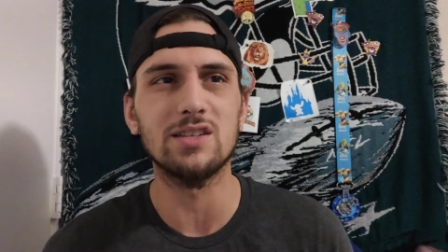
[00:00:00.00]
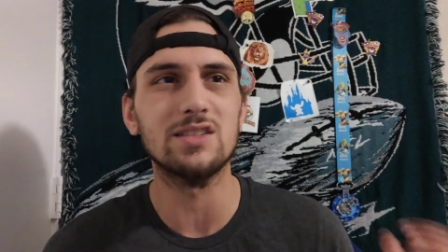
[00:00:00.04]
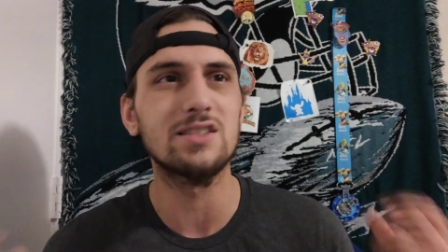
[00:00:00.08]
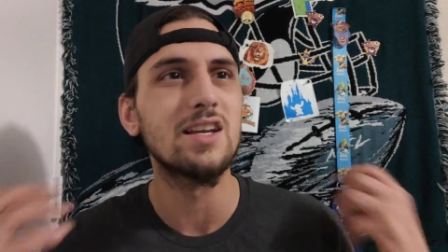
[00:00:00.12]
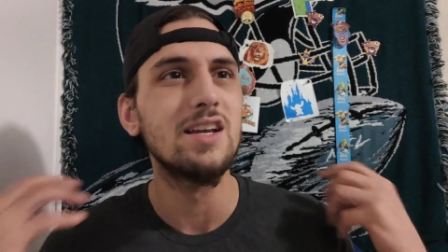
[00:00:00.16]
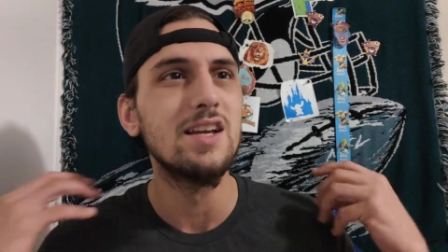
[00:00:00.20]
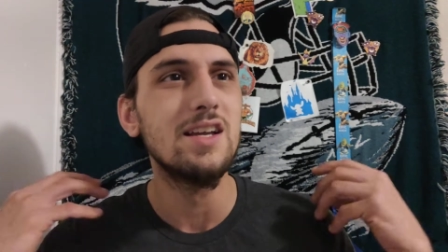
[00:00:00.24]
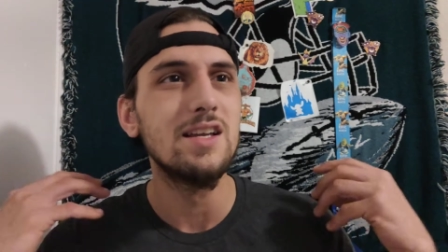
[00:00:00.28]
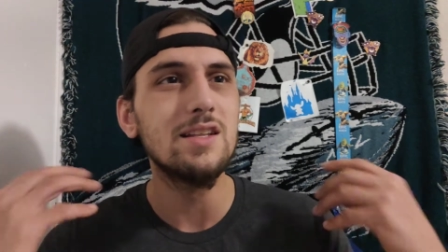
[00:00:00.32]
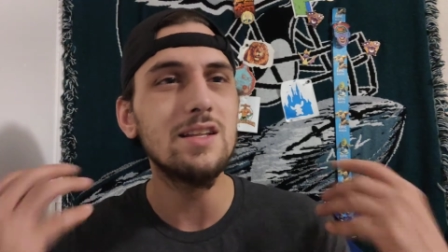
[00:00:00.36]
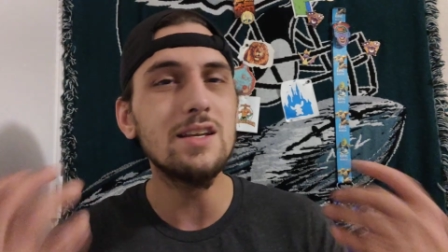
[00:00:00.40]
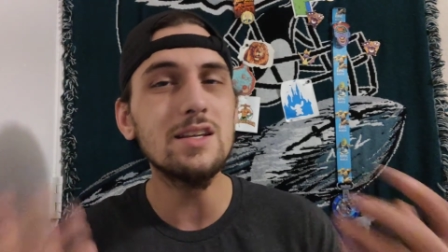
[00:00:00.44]

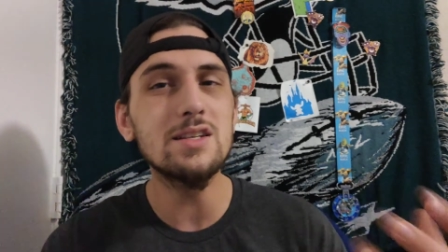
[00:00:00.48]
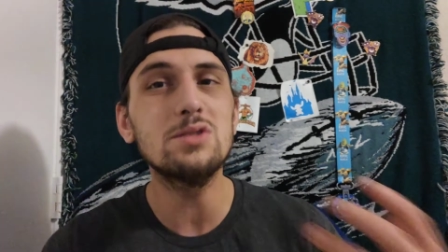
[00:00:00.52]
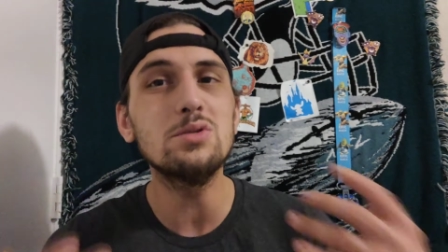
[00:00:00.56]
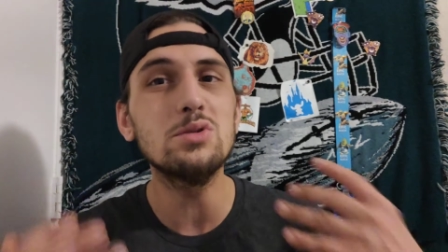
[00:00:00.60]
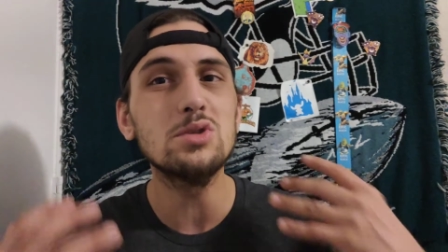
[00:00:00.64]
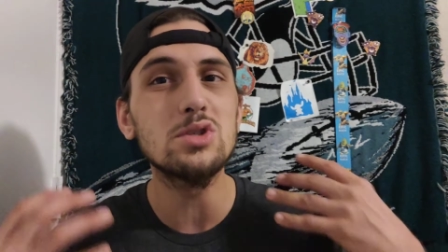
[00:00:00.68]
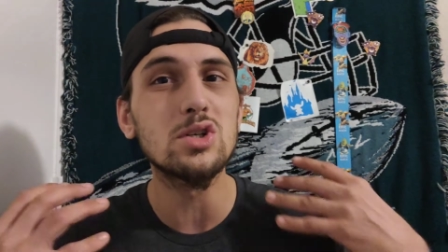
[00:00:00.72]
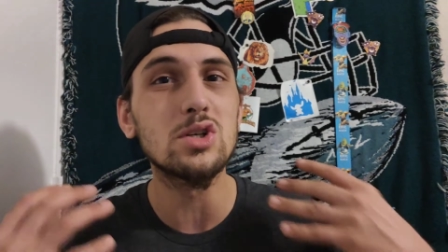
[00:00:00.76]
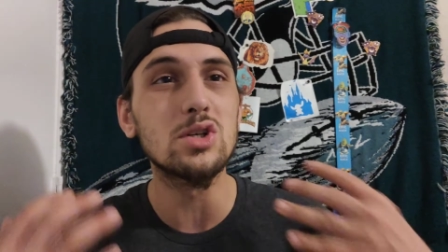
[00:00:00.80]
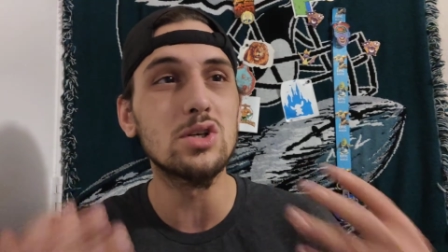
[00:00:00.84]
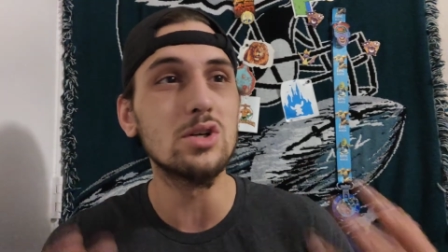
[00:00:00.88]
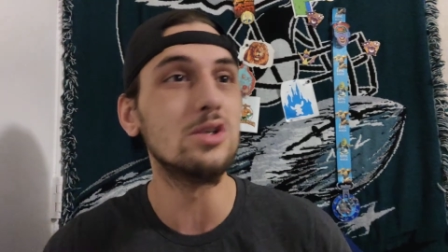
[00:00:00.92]

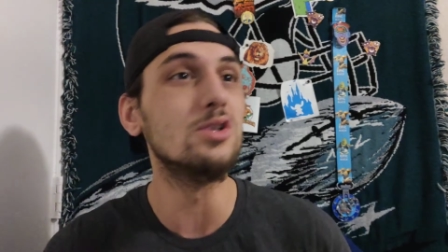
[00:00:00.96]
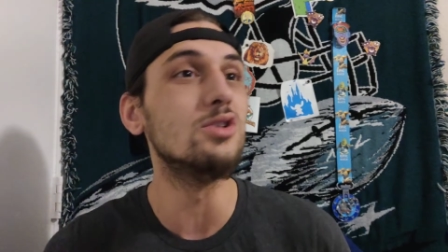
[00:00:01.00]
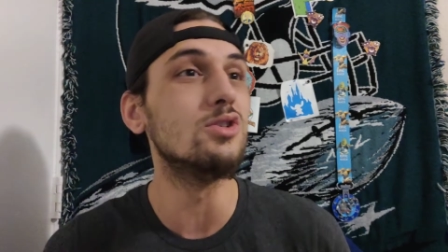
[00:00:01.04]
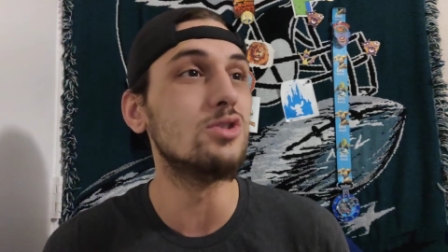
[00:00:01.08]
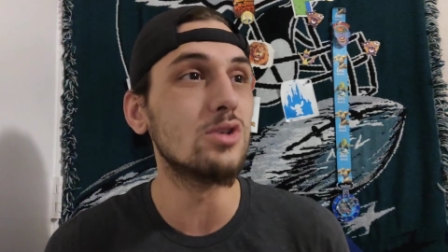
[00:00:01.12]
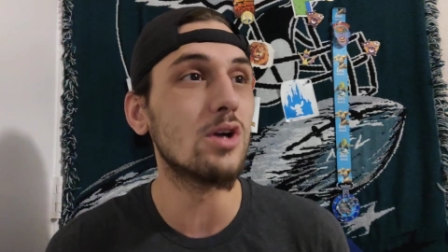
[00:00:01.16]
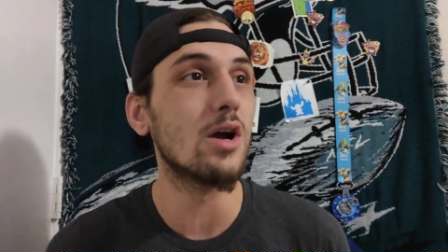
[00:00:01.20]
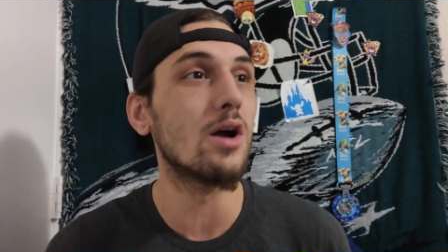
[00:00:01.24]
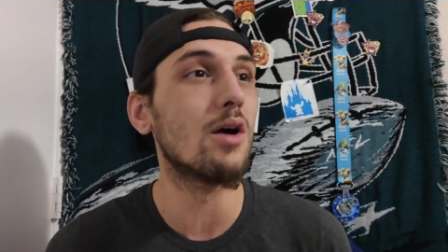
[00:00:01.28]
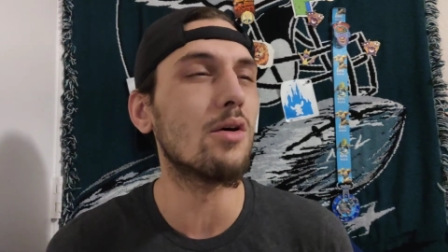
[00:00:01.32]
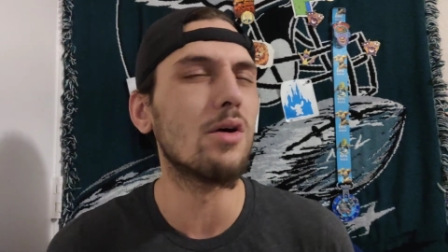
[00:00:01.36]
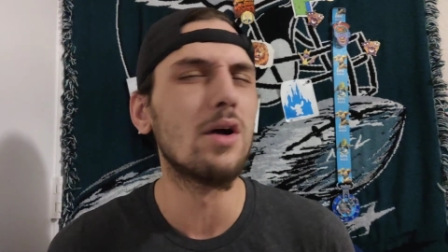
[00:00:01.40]
this was a
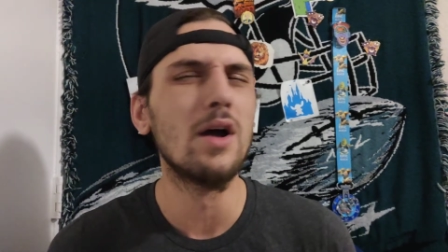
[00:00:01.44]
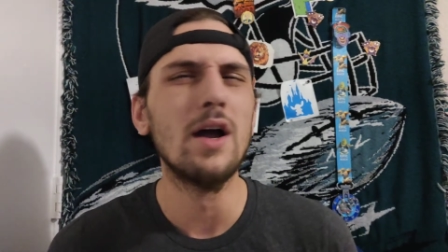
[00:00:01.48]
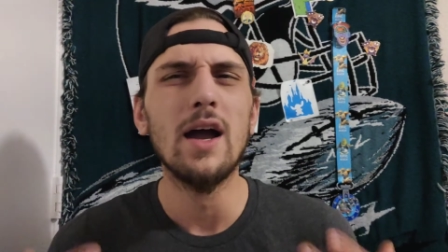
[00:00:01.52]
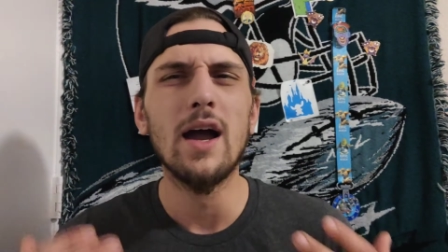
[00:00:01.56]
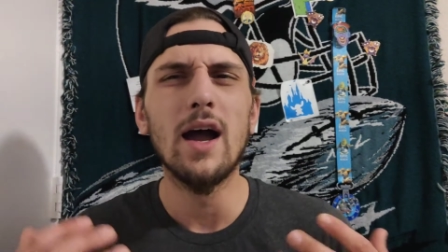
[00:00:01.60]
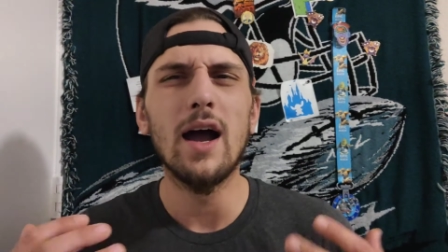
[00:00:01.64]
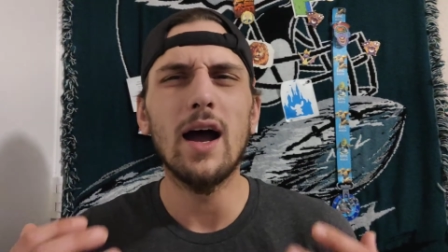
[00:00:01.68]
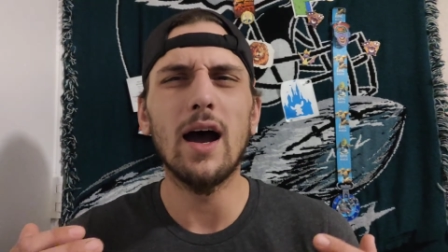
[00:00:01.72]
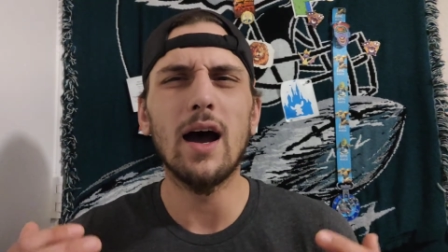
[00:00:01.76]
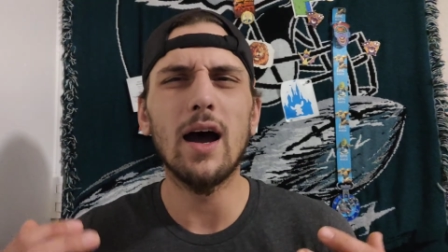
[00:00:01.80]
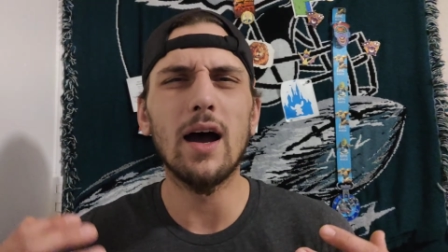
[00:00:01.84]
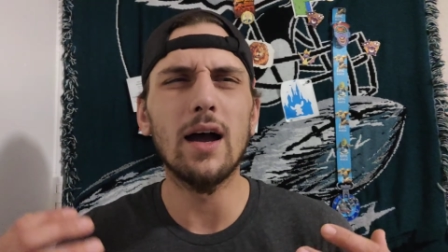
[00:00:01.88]
good show.
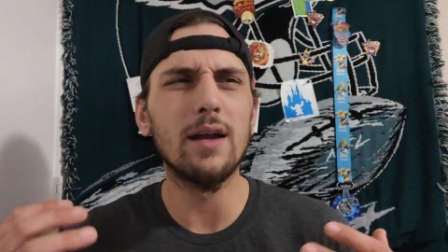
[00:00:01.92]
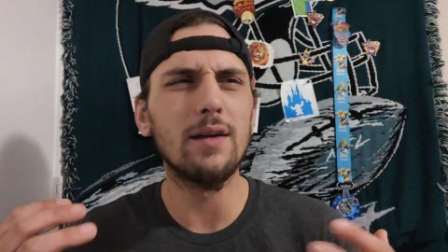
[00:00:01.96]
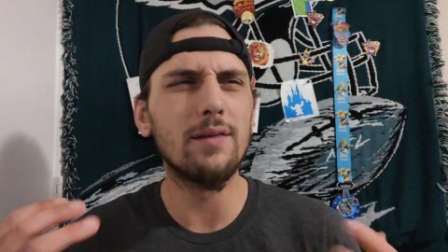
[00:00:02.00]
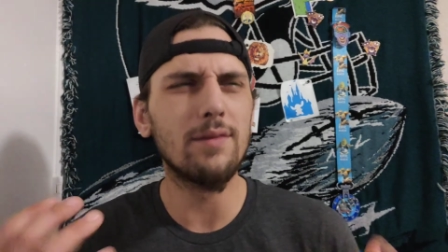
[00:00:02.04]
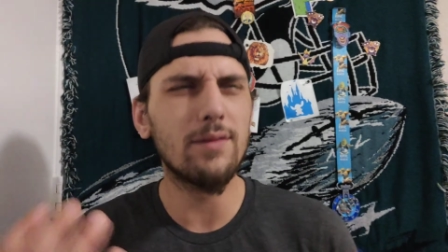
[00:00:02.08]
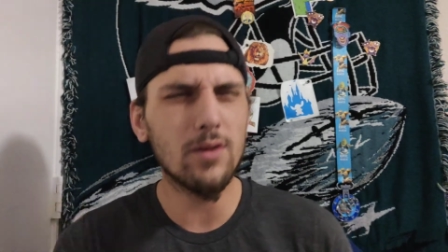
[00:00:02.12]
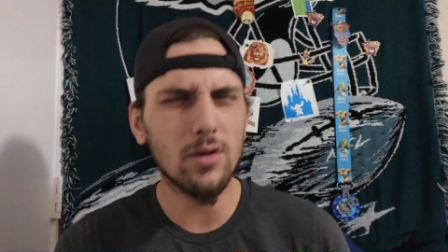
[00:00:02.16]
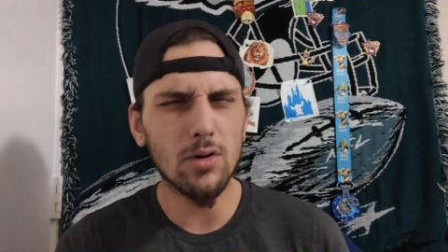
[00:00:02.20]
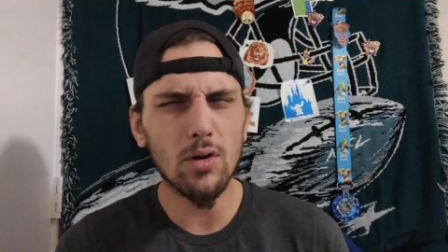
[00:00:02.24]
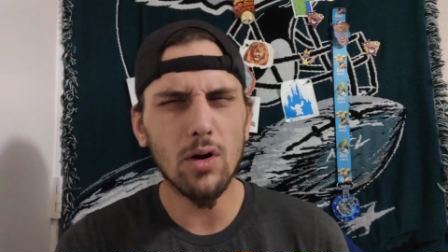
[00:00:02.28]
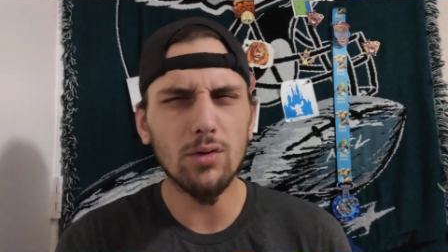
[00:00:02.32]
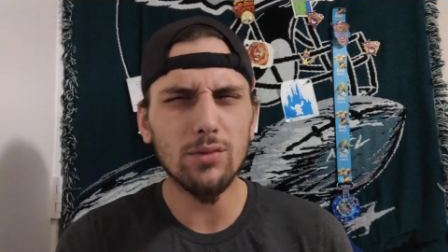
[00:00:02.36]

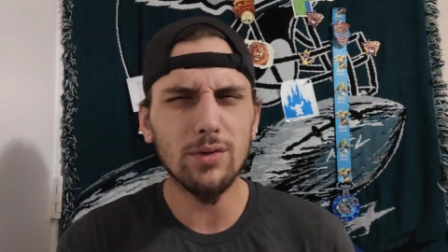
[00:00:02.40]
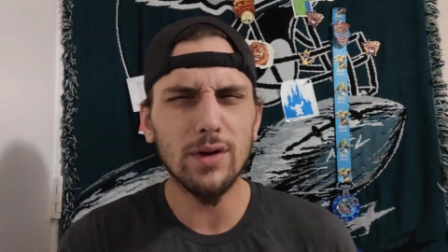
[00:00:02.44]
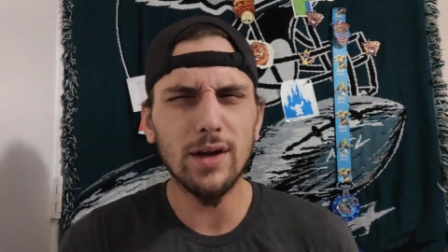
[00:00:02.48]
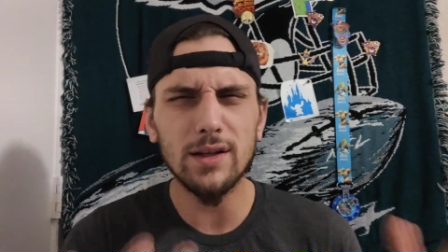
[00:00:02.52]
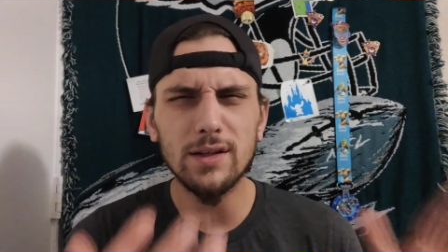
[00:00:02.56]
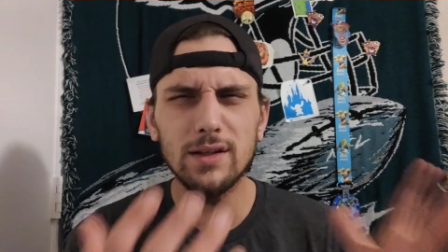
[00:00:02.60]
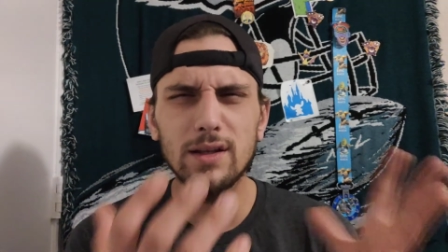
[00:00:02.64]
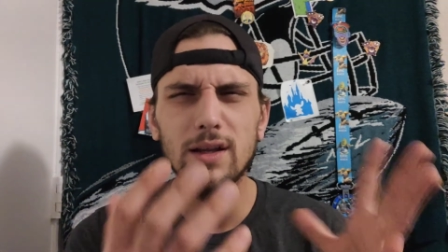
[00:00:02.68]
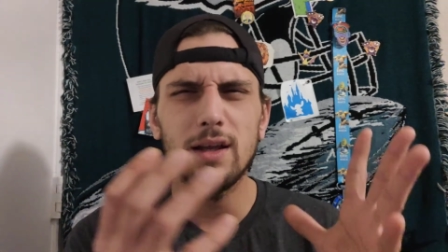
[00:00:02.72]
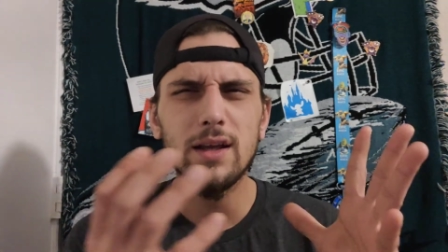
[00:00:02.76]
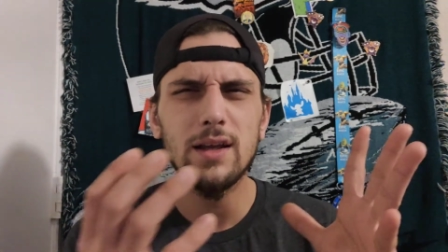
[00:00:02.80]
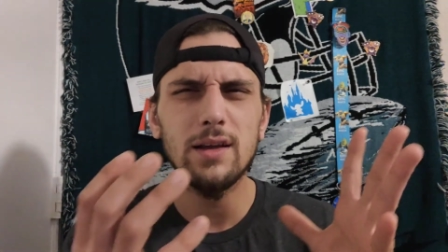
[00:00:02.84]
If you're all
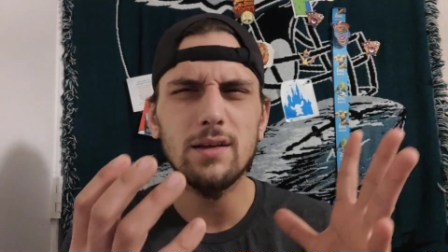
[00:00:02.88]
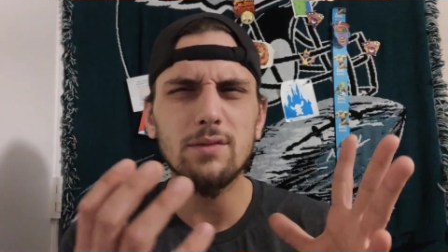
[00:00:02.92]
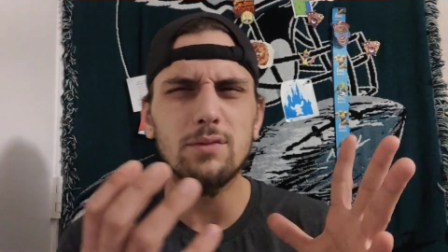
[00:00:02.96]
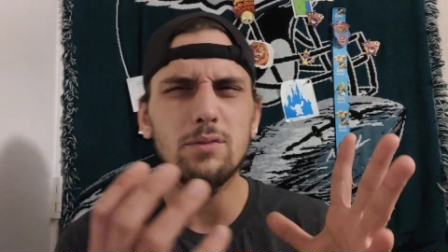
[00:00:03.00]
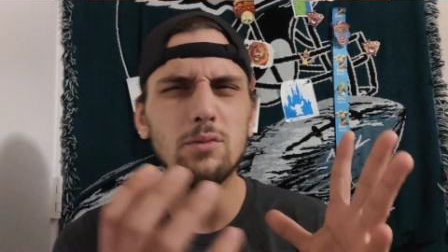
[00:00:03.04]
right